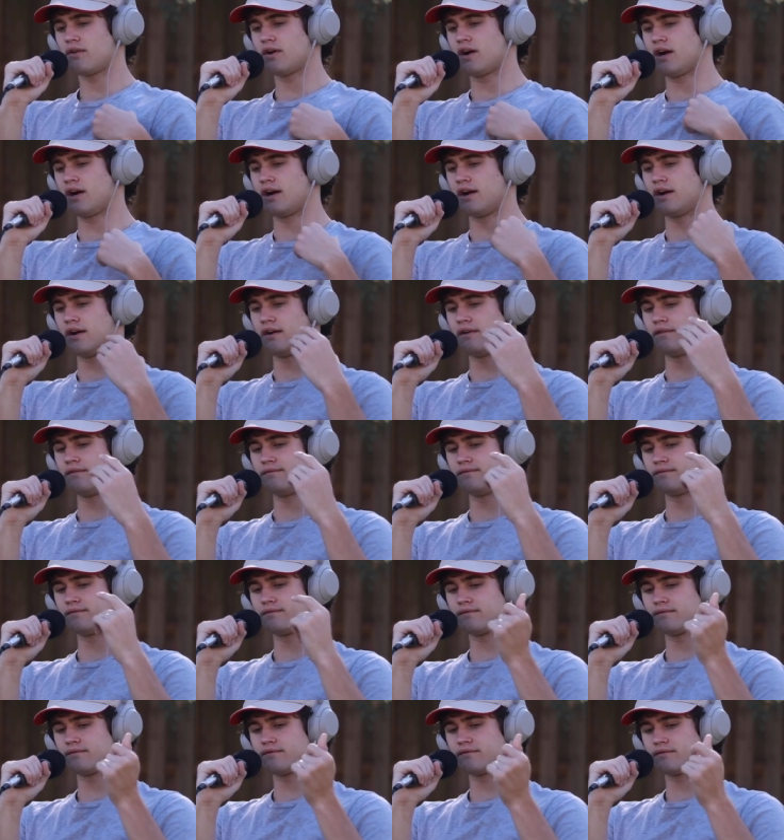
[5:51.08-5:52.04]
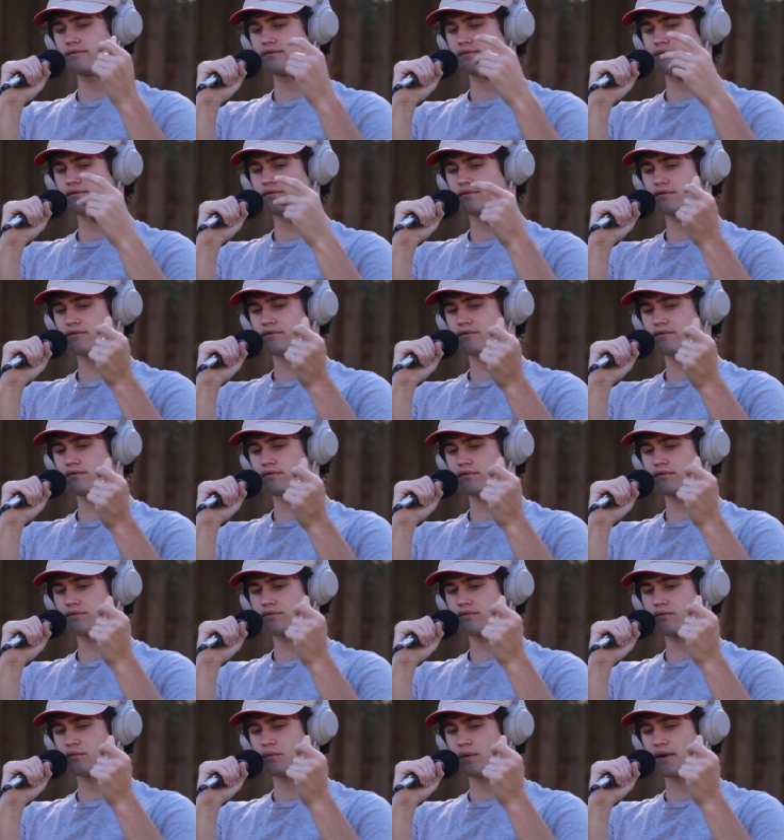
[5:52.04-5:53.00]
Um.
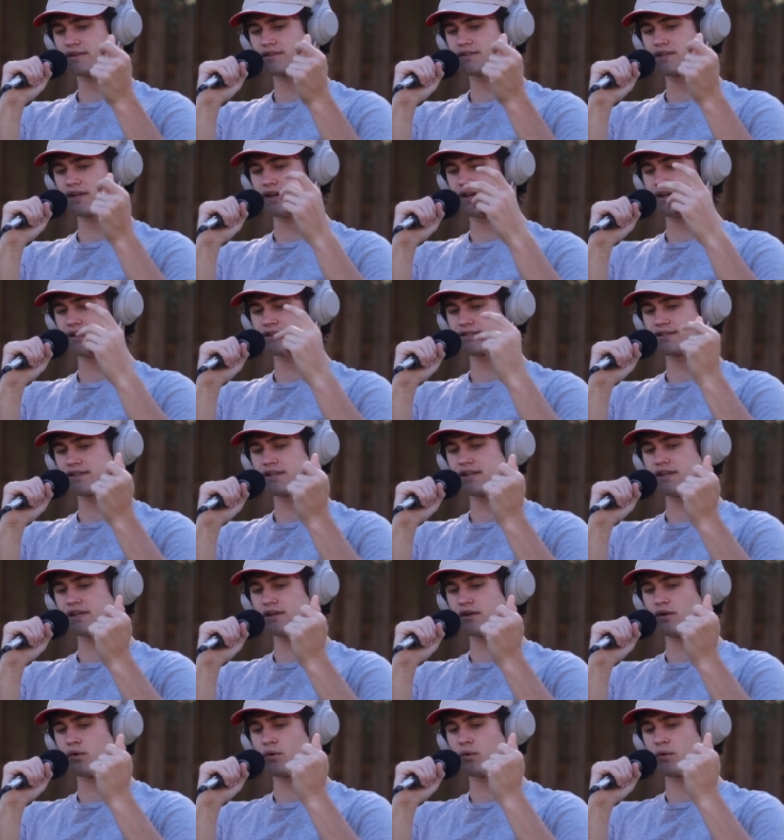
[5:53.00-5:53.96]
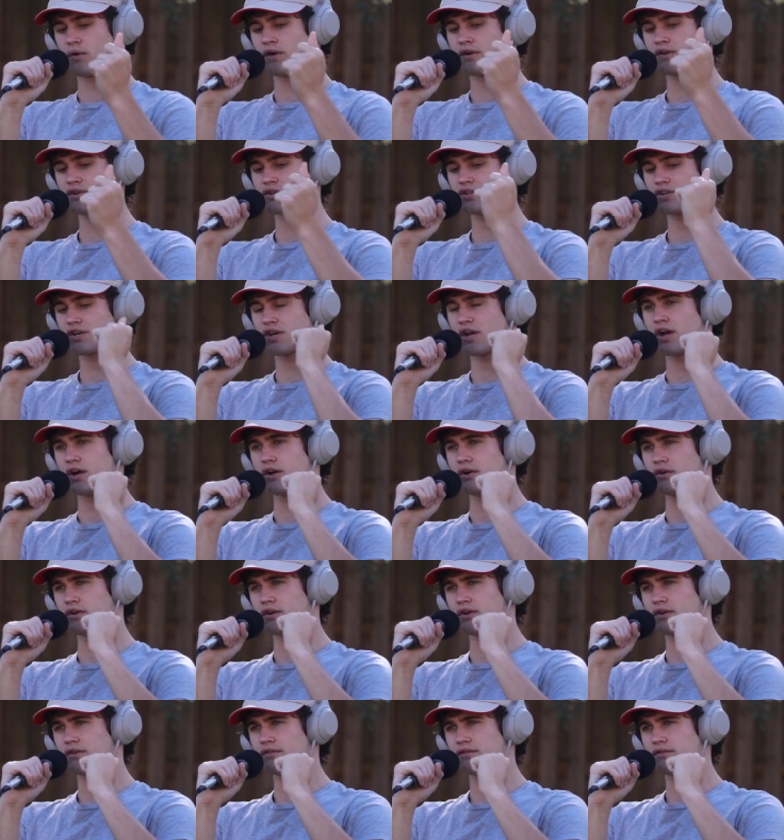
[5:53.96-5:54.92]
What's it? It's the orange
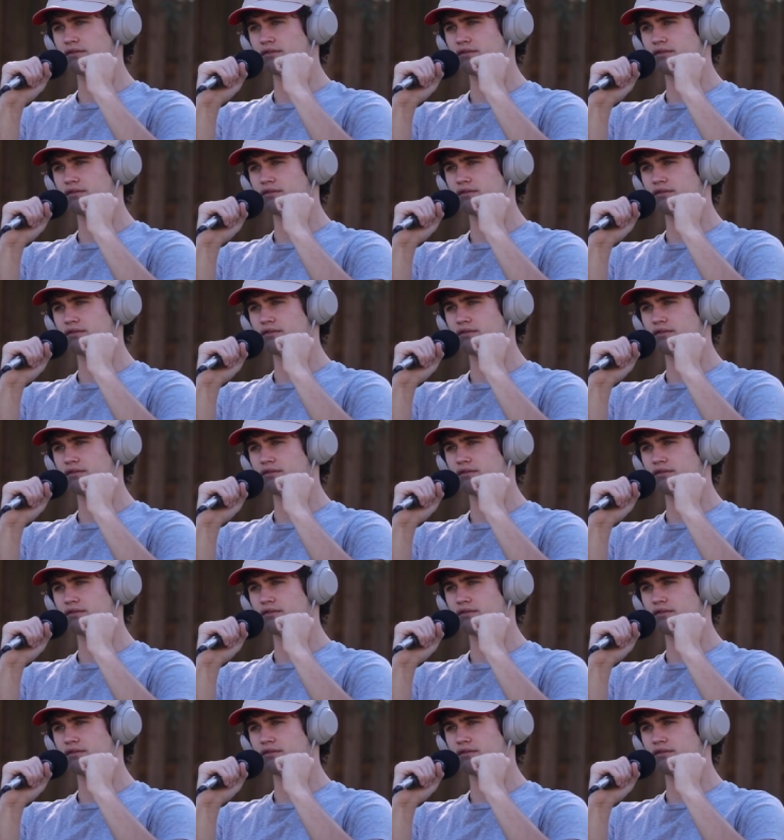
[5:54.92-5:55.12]
Coke.